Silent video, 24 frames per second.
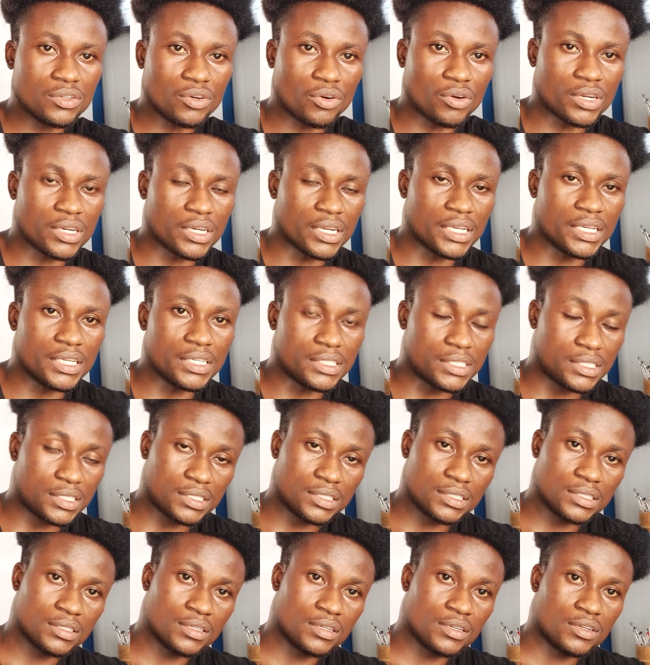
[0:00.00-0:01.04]
on the east,
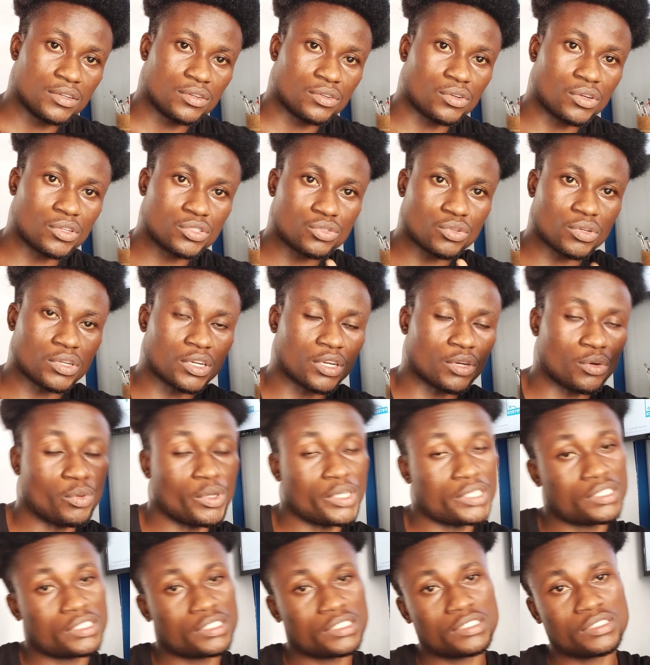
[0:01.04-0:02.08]
not on the
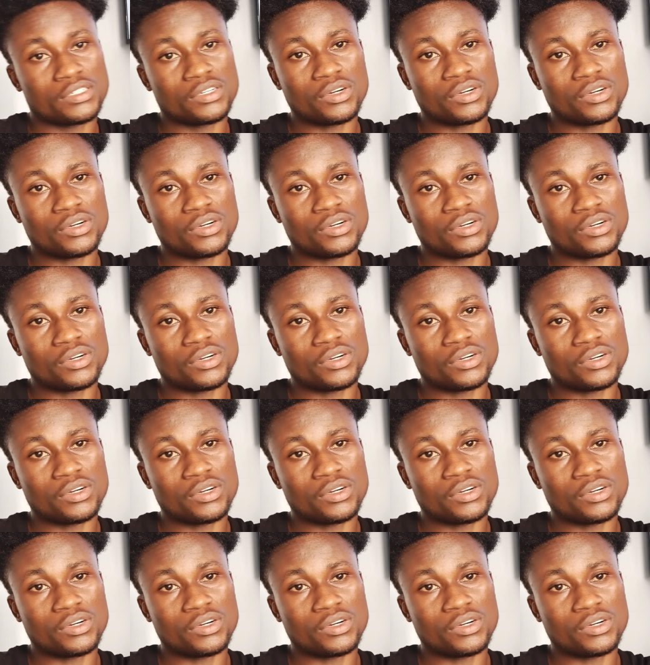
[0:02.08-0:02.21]
west.